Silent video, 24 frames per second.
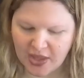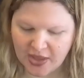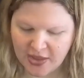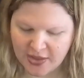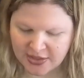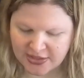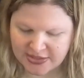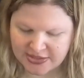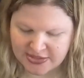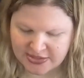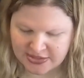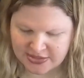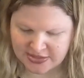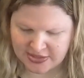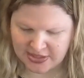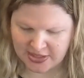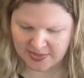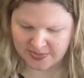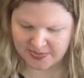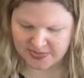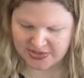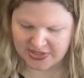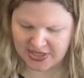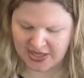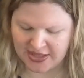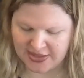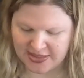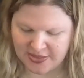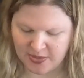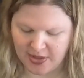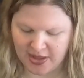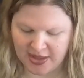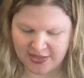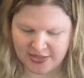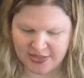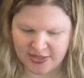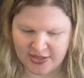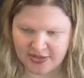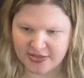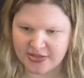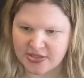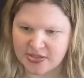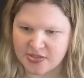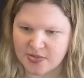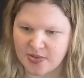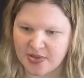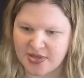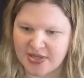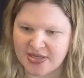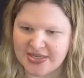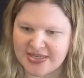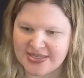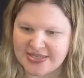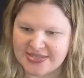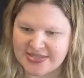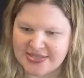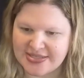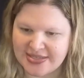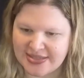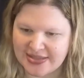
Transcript: except I, I think this one is